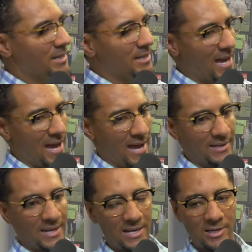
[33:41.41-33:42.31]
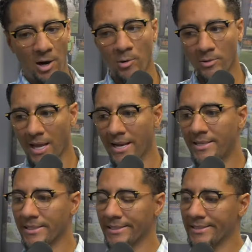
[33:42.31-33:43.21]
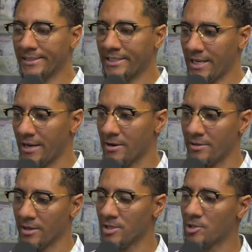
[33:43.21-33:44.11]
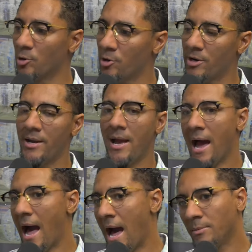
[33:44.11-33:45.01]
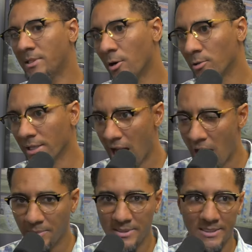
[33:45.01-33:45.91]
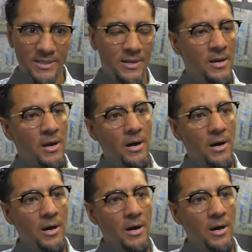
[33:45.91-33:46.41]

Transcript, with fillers: that they don't like to share their story. I'm totally opposite.